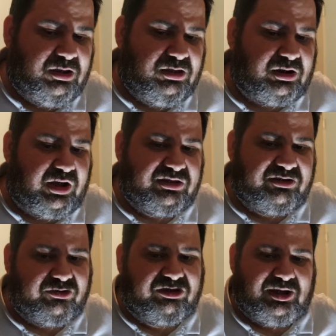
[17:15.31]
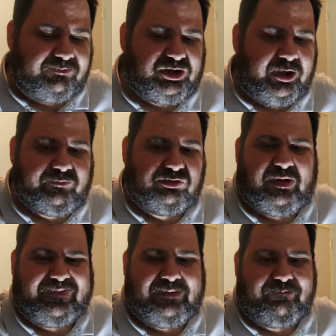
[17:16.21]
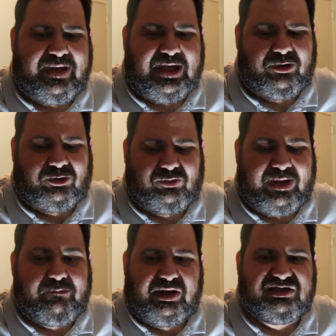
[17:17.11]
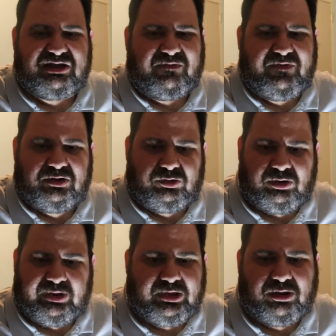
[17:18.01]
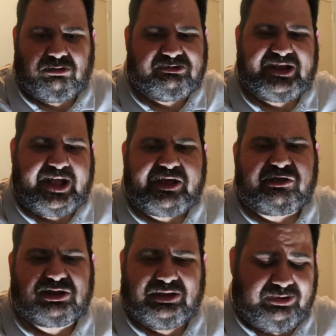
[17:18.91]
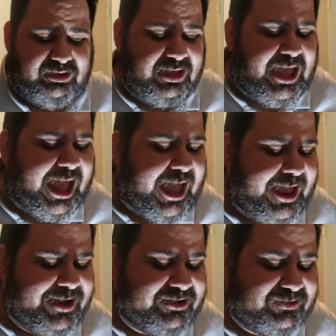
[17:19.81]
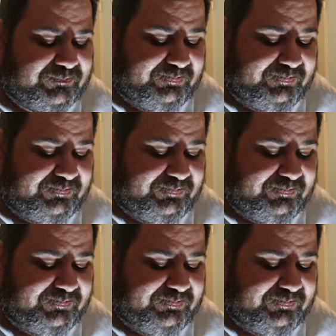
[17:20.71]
that I still sometimes wet the bed or wet myself on really cold days. And